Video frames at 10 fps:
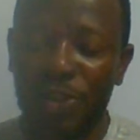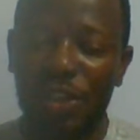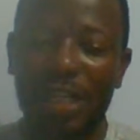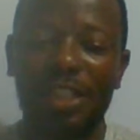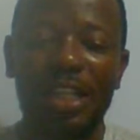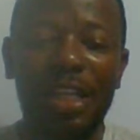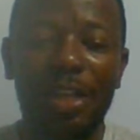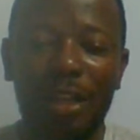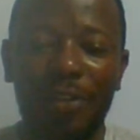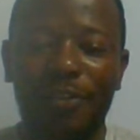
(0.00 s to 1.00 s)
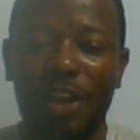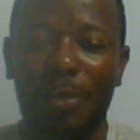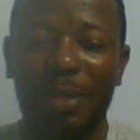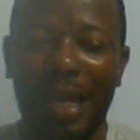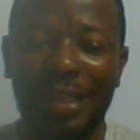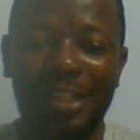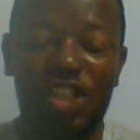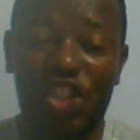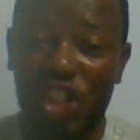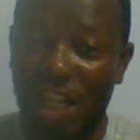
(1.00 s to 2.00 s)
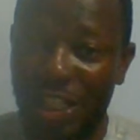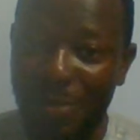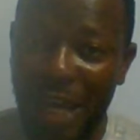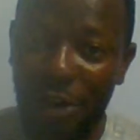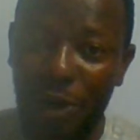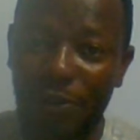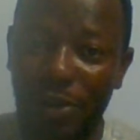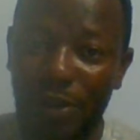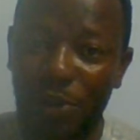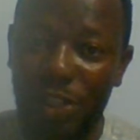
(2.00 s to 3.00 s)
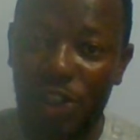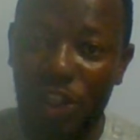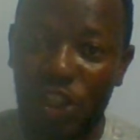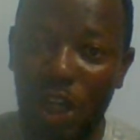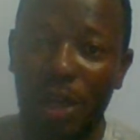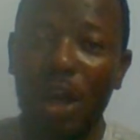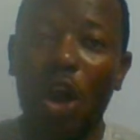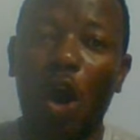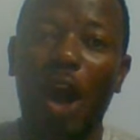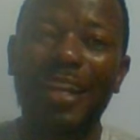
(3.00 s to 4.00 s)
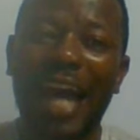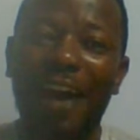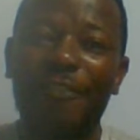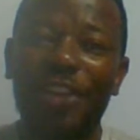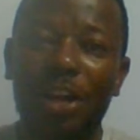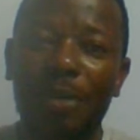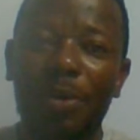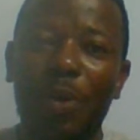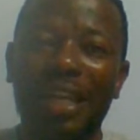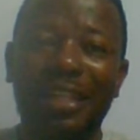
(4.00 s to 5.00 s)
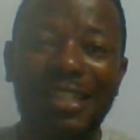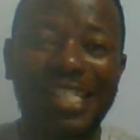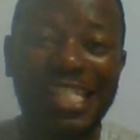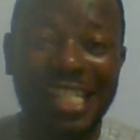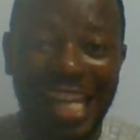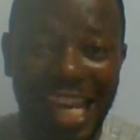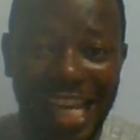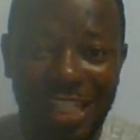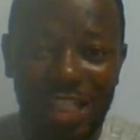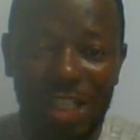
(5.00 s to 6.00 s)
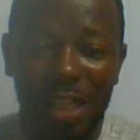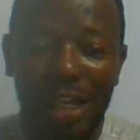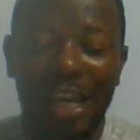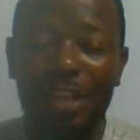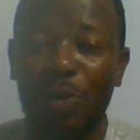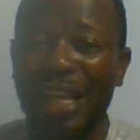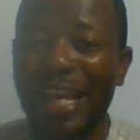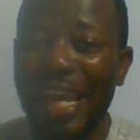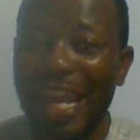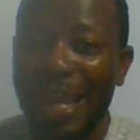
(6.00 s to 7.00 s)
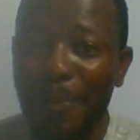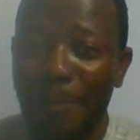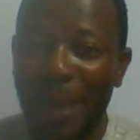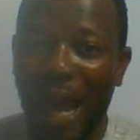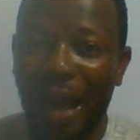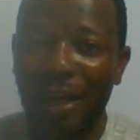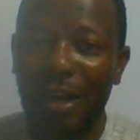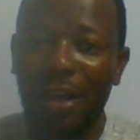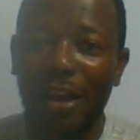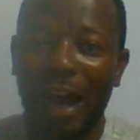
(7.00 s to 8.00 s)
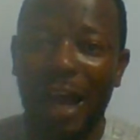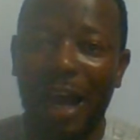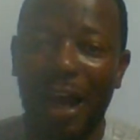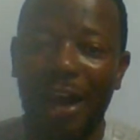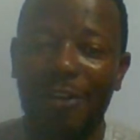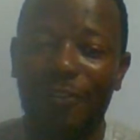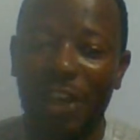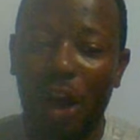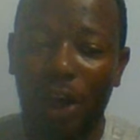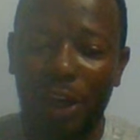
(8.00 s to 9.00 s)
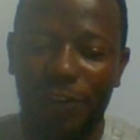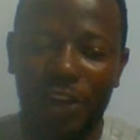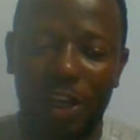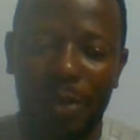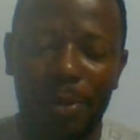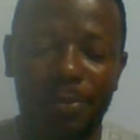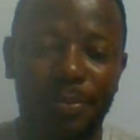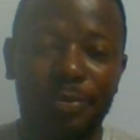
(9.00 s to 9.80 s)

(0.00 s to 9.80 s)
So it's either the variable that is changed by the researcher, or that variable, when it is changed, it will impact the other variable.